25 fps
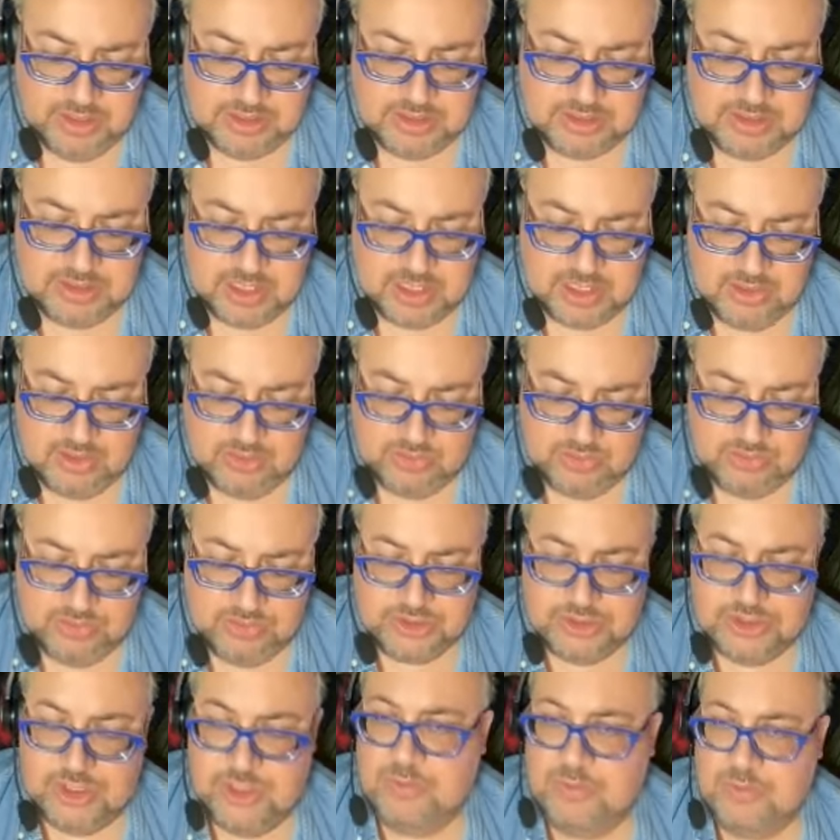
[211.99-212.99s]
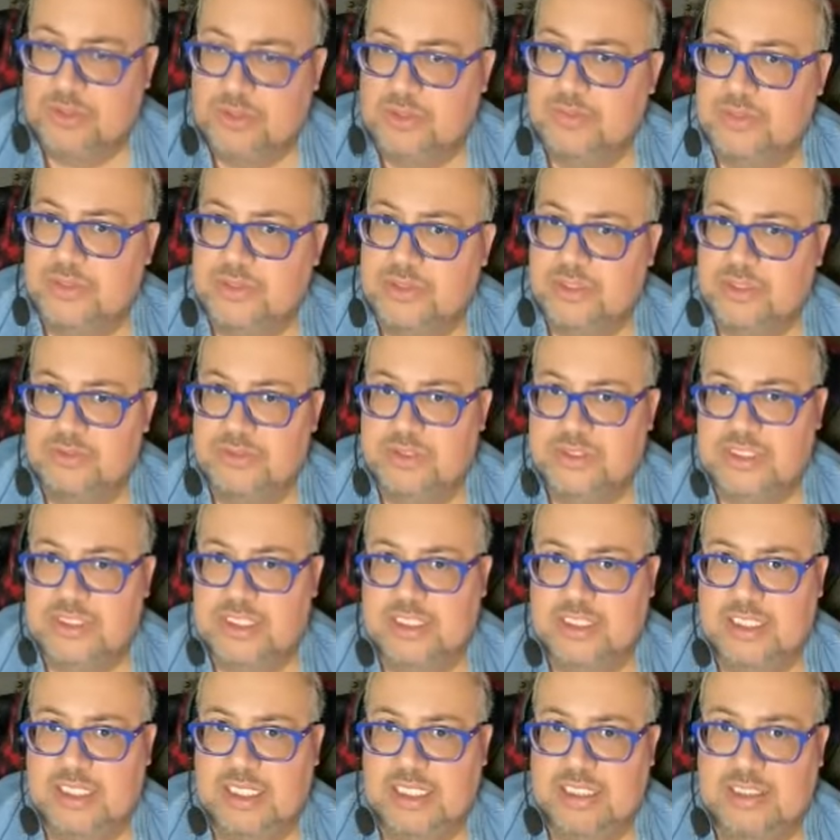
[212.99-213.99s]
So there's no promo codes
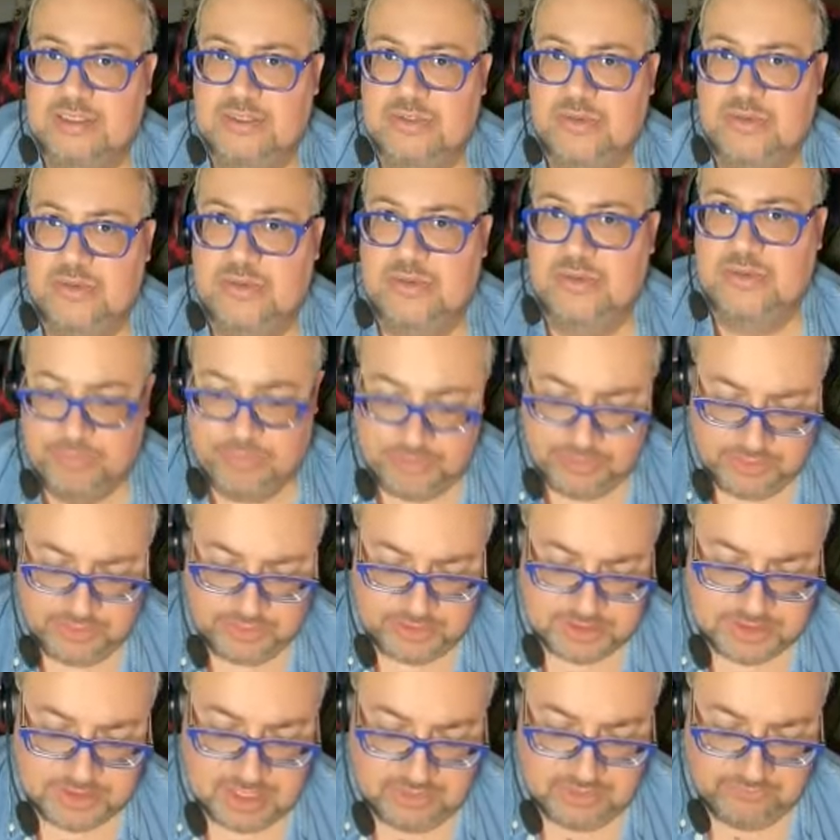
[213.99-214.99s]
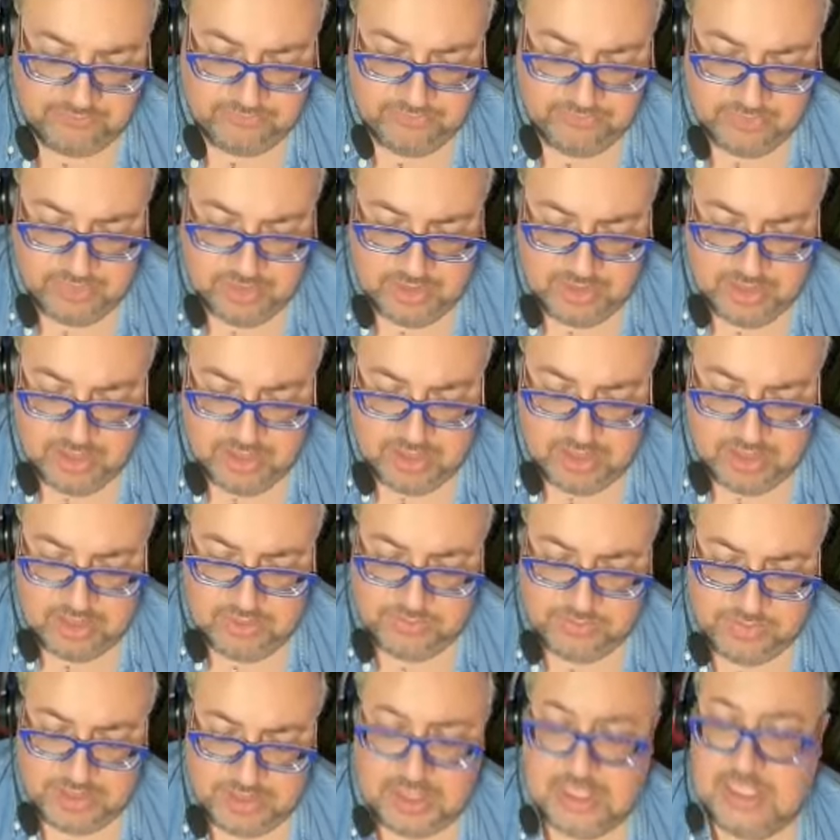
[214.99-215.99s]
needed. Go and book yourself
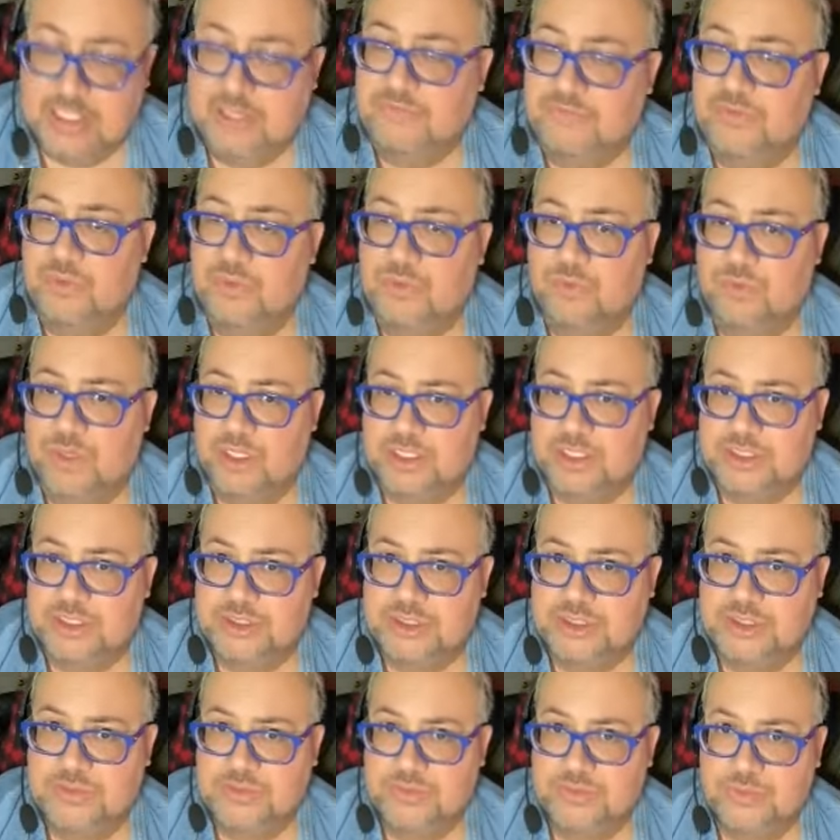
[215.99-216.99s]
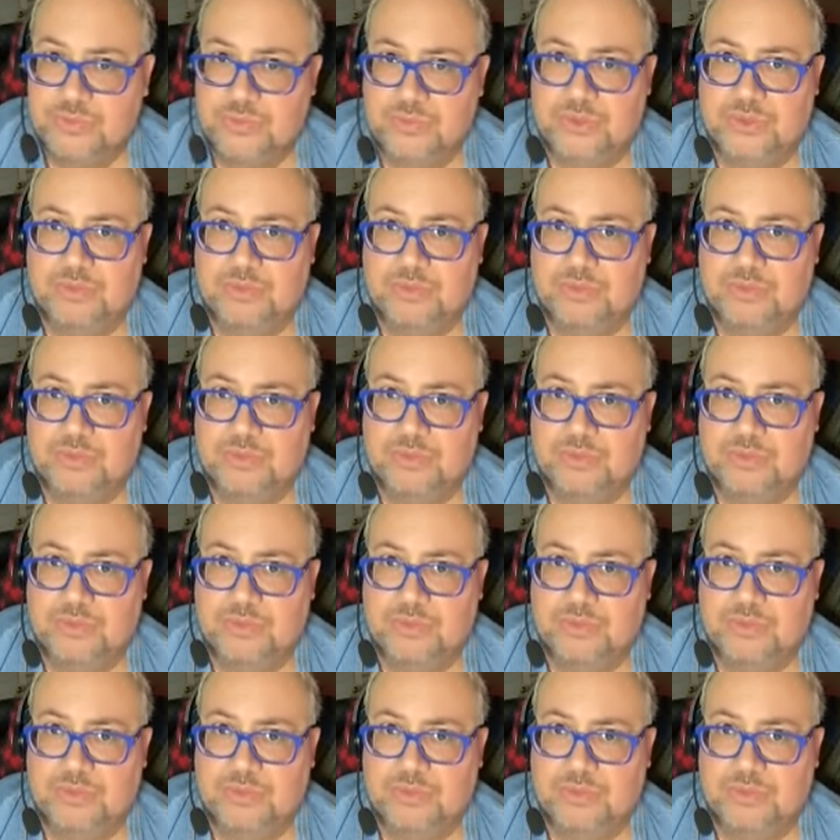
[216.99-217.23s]
a reading if you're wanting to.